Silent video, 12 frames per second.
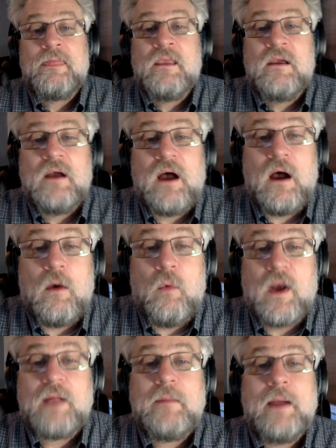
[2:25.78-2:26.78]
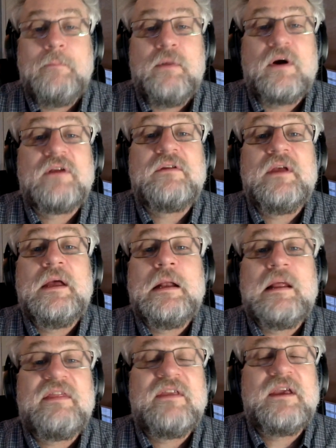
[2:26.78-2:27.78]
One of my books, and I
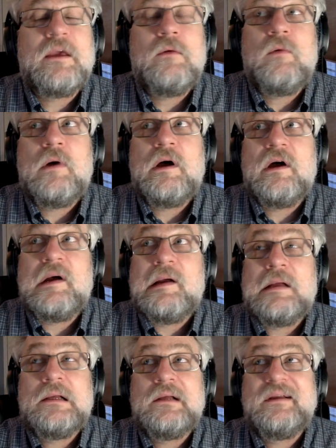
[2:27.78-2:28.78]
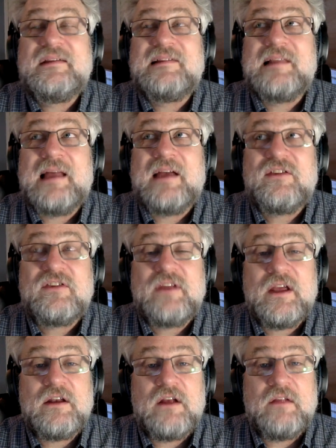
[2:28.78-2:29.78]
think it was Last
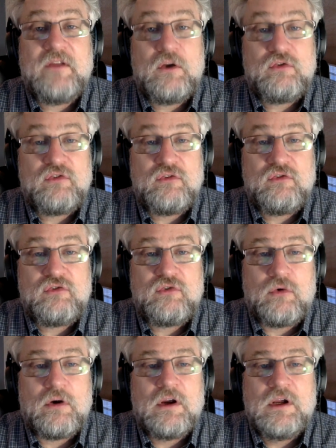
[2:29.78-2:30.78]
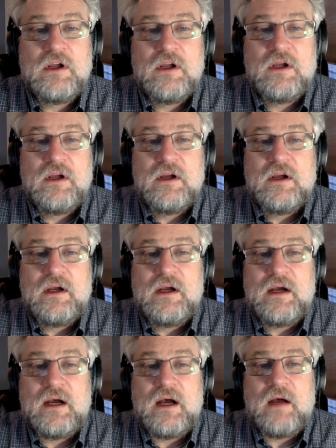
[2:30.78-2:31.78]
Stand on the Ocean Shore,
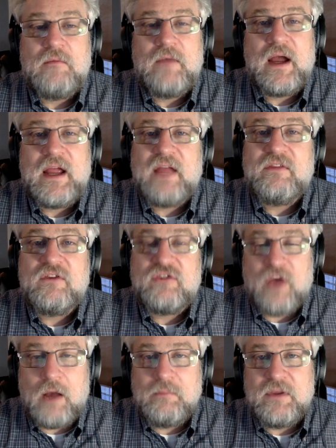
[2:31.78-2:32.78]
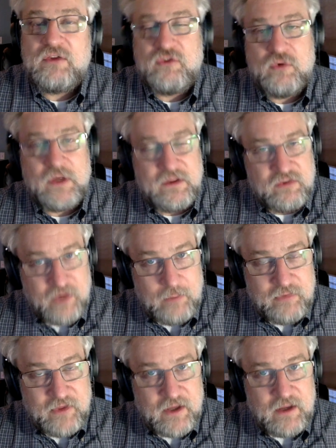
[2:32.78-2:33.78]
I had the zombies doing the same
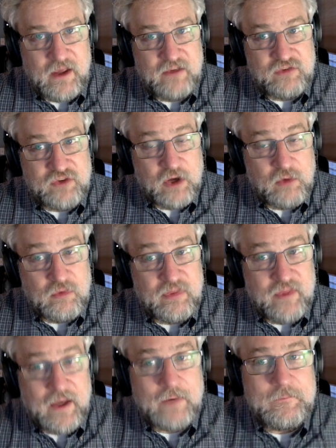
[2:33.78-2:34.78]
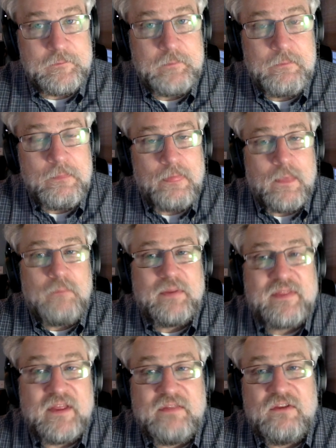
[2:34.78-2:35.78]
thing. I stuck with that. But
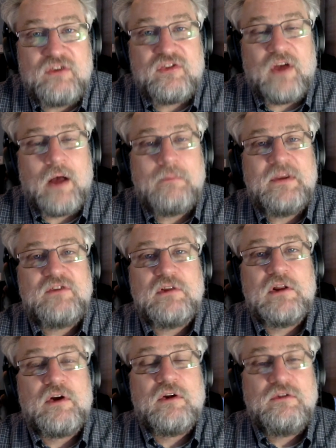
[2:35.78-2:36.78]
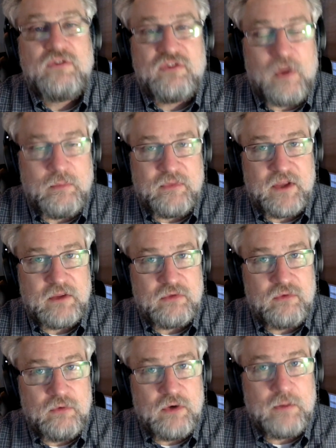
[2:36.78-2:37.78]
then the zombies learned something
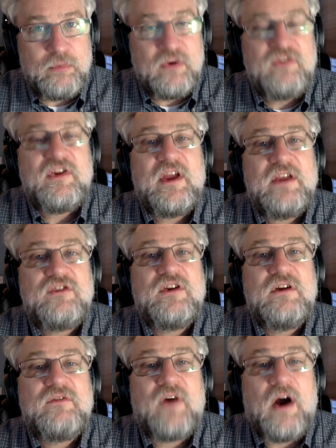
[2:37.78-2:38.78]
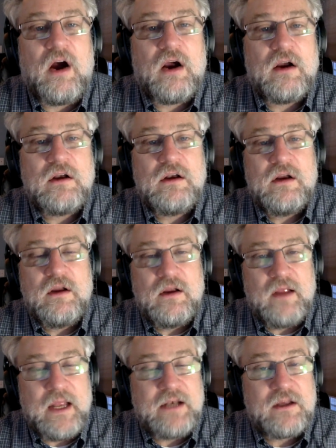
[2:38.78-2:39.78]
through an appreciation of art
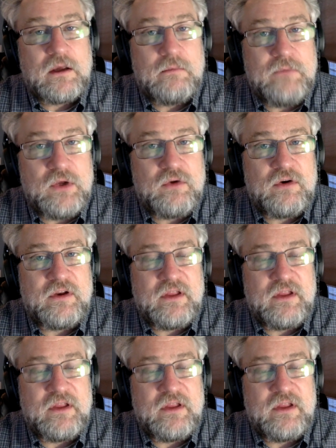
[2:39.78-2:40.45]
and community.